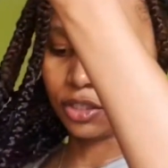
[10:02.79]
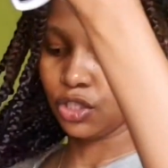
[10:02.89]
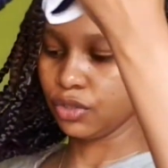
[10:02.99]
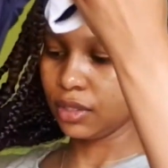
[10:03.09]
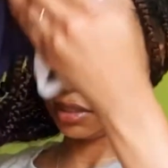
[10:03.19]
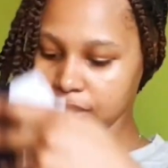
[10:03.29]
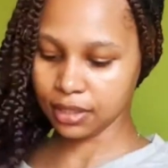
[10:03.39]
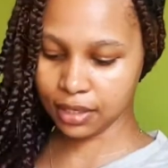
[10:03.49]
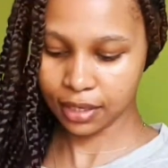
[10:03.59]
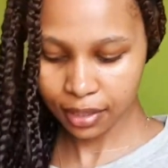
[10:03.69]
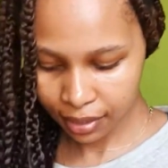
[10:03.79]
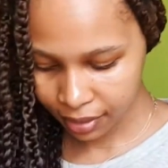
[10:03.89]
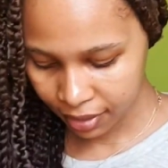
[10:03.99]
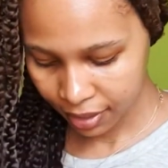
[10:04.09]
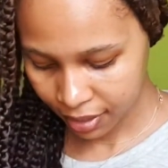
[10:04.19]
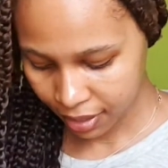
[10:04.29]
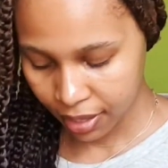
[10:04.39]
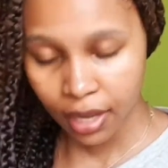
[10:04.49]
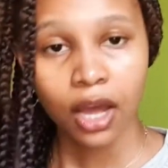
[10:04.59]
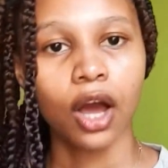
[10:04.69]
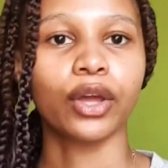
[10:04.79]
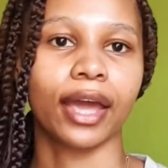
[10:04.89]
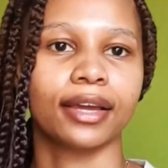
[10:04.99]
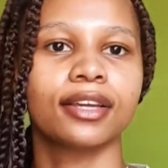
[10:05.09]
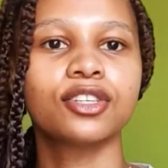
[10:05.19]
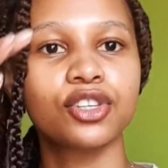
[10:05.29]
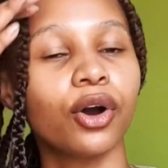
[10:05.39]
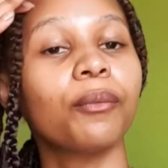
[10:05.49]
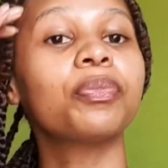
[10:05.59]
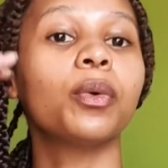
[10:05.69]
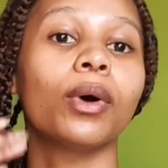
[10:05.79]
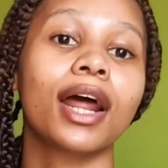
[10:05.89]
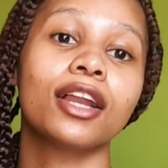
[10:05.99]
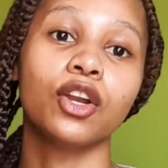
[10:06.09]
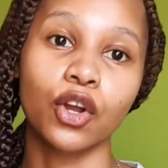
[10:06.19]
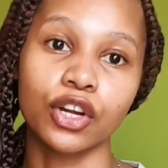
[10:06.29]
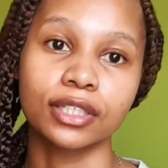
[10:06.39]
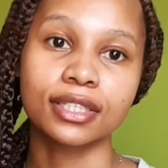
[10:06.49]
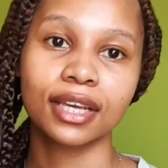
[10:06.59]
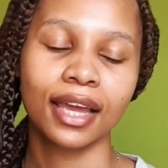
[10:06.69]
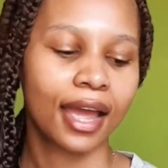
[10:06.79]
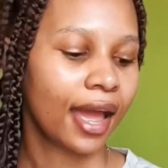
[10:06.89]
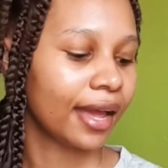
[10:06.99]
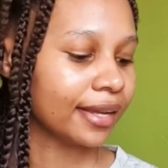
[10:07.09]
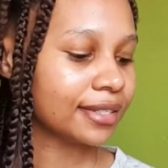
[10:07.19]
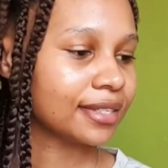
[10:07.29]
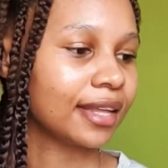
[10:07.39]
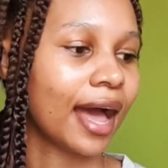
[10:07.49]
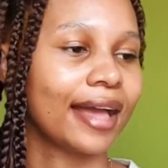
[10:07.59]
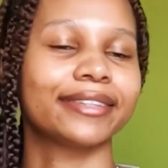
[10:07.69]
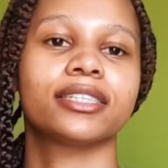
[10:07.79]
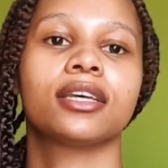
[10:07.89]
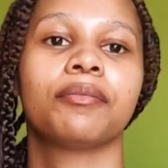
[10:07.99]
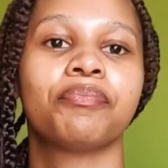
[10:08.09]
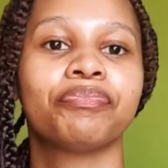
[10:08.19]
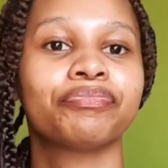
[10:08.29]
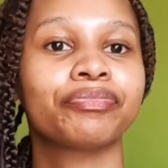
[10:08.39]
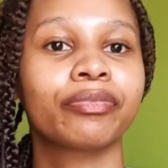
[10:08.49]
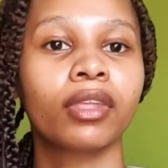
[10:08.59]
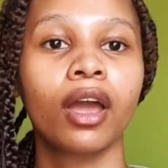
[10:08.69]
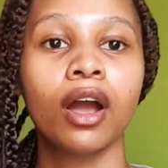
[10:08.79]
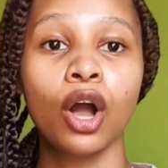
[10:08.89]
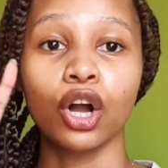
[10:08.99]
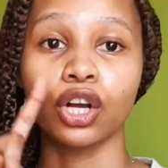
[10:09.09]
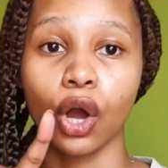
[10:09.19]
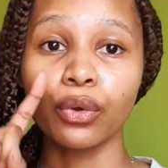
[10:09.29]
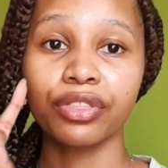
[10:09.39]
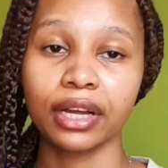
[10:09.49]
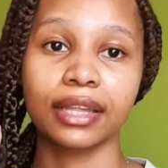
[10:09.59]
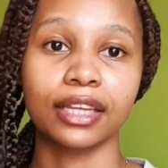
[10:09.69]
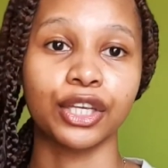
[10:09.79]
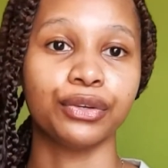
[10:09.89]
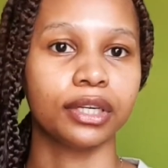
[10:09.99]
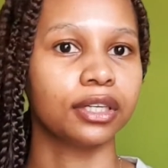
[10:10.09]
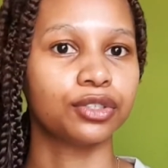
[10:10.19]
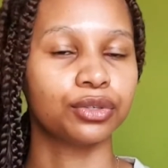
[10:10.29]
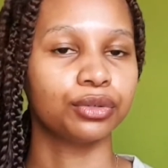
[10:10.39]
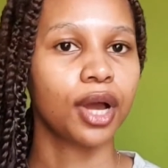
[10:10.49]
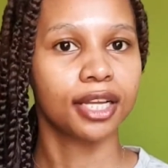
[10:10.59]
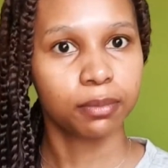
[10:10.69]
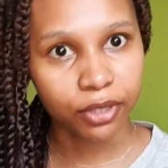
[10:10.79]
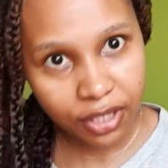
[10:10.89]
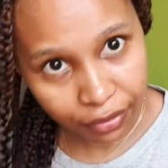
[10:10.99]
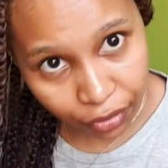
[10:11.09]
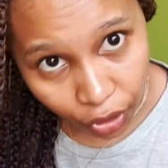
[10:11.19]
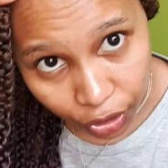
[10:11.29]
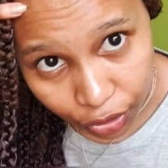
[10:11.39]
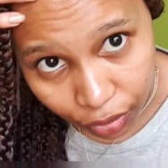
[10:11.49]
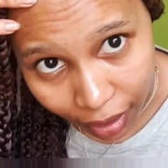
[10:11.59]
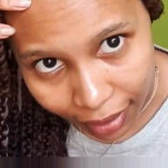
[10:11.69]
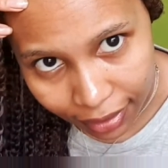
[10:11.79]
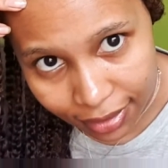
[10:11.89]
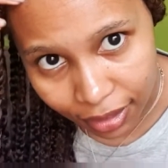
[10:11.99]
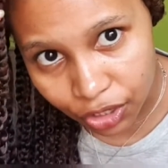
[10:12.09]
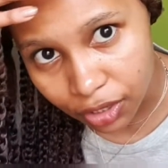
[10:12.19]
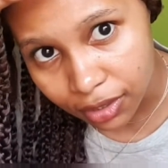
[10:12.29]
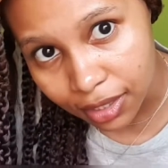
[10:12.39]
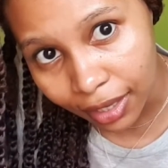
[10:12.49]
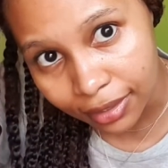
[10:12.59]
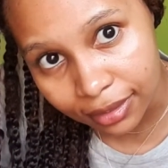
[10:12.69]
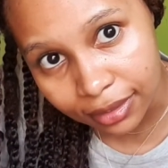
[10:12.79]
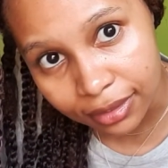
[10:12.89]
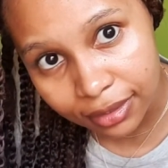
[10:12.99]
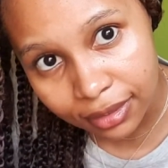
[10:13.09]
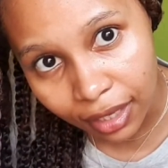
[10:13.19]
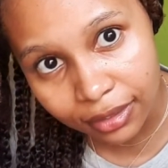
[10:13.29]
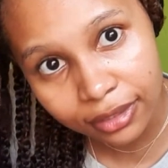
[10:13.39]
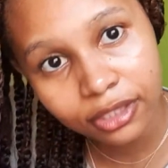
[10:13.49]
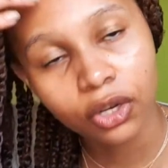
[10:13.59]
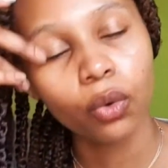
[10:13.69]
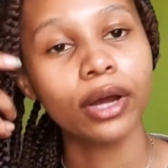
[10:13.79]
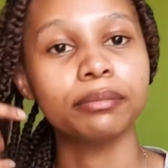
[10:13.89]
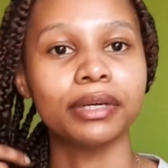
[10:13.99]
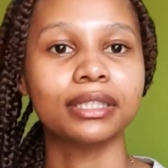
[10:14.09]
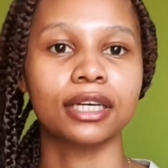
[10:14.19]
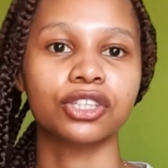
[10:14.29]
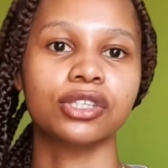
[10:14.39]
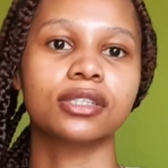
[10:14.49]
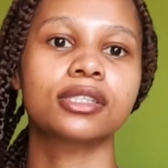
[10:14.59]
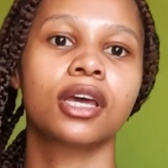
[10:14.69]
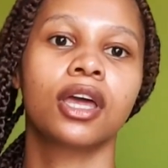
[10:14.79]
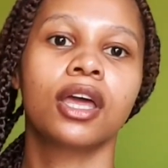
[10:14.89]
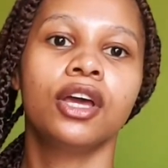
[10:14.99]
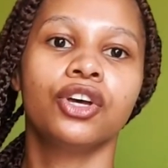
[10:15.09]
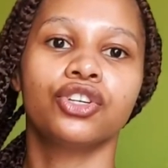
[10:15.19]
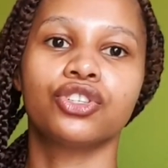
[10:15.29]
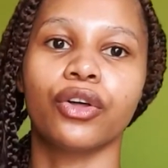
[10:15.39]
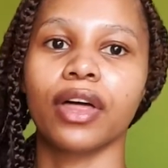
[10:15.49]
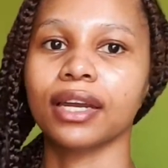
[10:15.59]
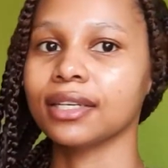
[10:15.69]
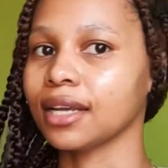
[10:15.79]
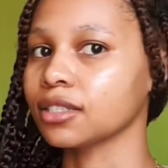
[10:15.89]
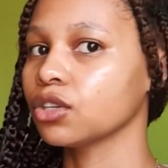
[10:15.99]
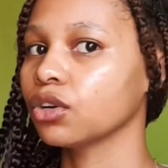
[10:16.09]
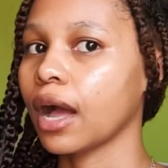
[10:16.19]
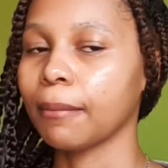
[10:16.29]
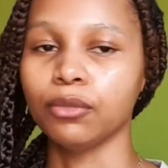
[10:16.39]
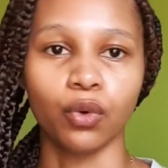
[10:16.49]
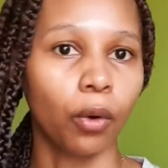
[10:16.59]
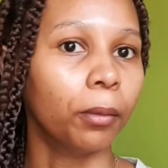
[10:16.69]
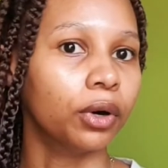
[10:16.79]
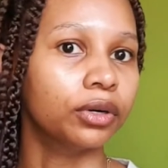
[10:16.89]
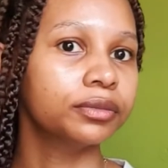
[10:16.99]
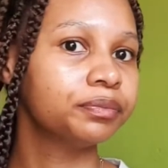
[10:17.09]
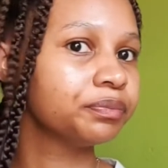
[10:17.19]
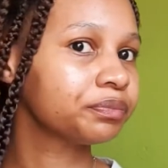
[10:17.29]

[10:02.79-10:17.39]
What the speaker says: do this. Okay, so what I learned is that go thicker than you need to, especially if you're going to do like sections like these. Like these are quite big sections, so that it doesn't look abnormal